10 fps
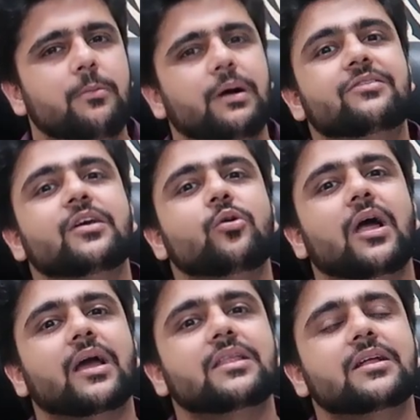brings
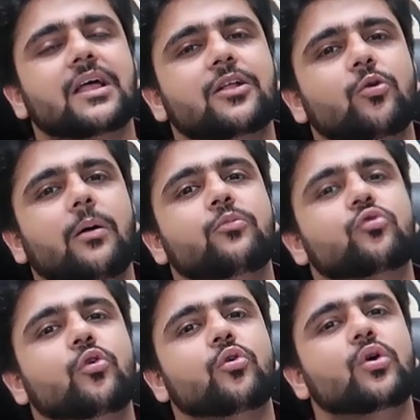in one child,
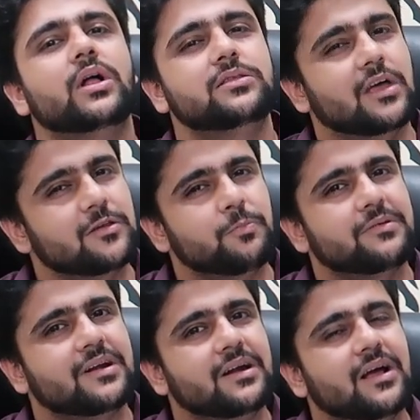we will give them
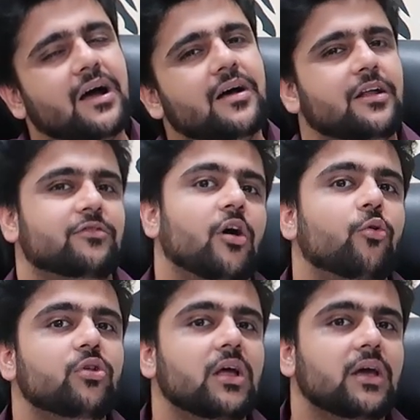a
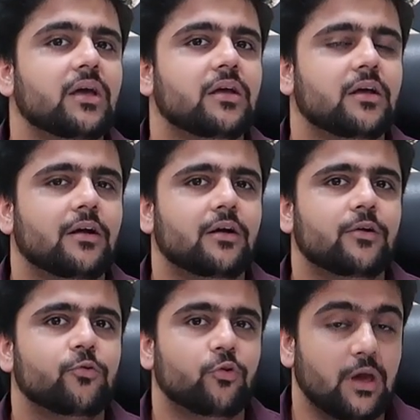10% discount.
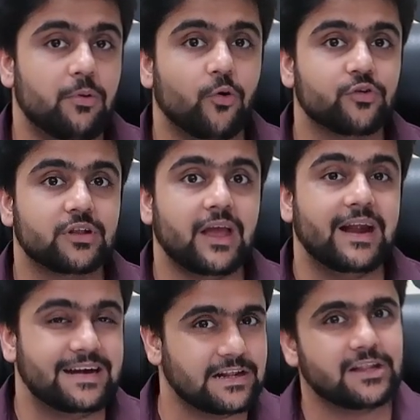This could
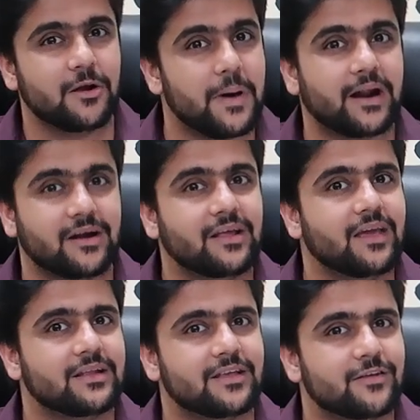also enhance
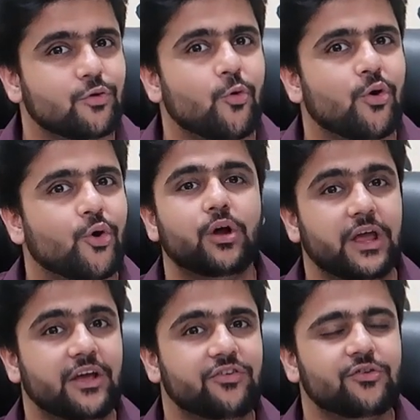internal marketing.
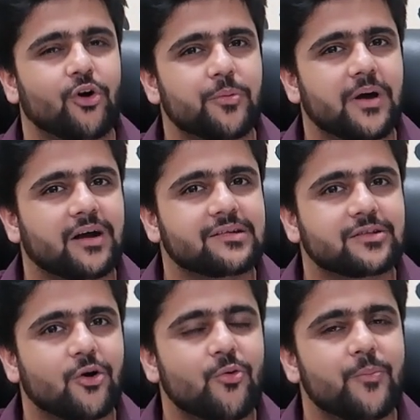
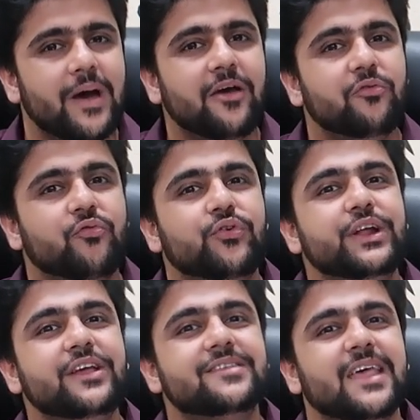Another thing I can do is